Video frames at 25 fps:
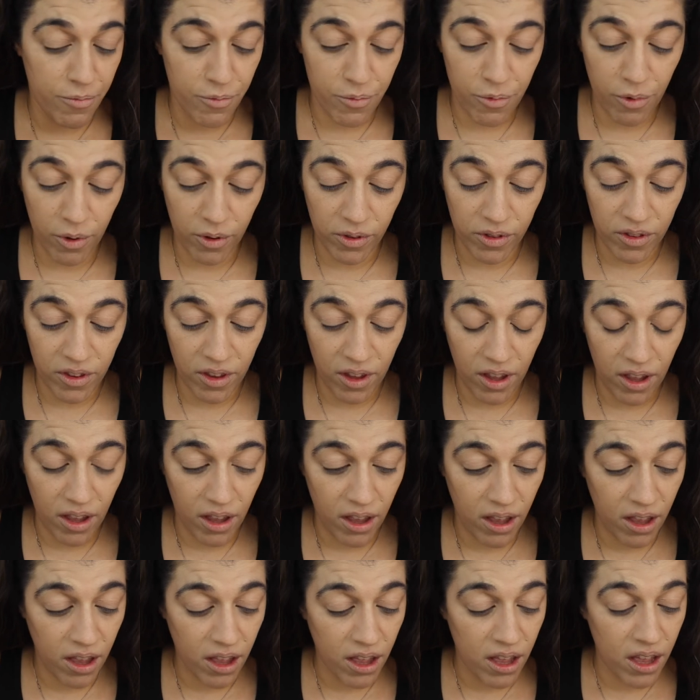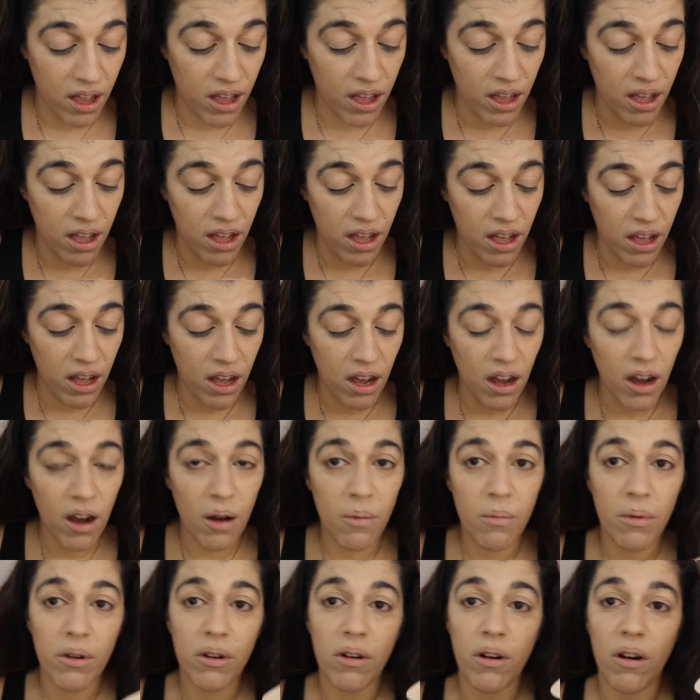bronzer. Oh
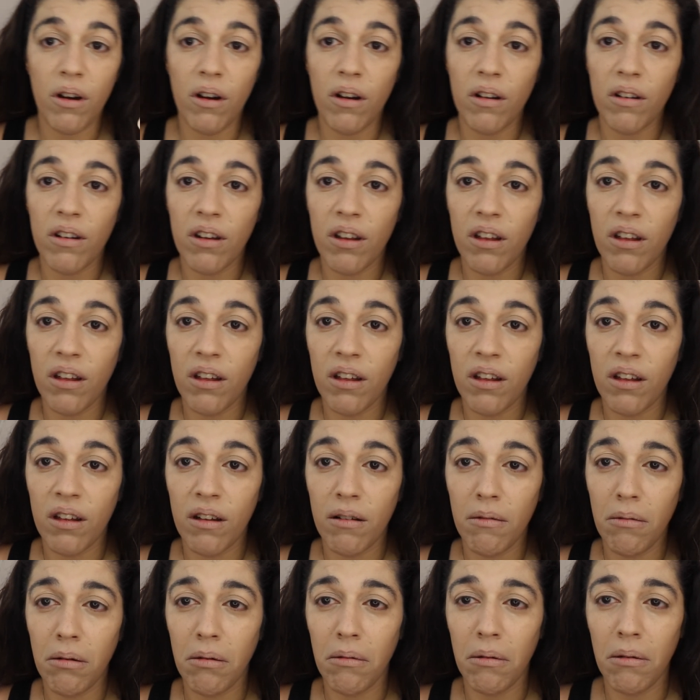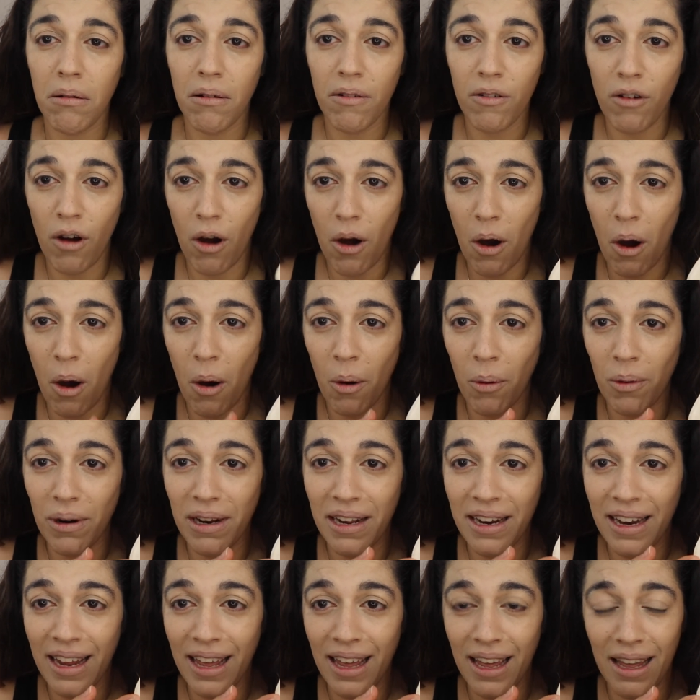my god, got a hole
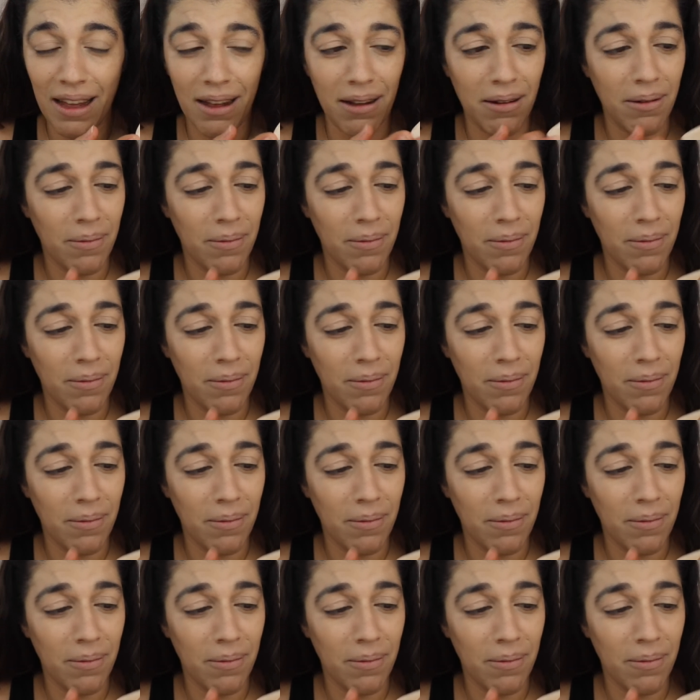in it.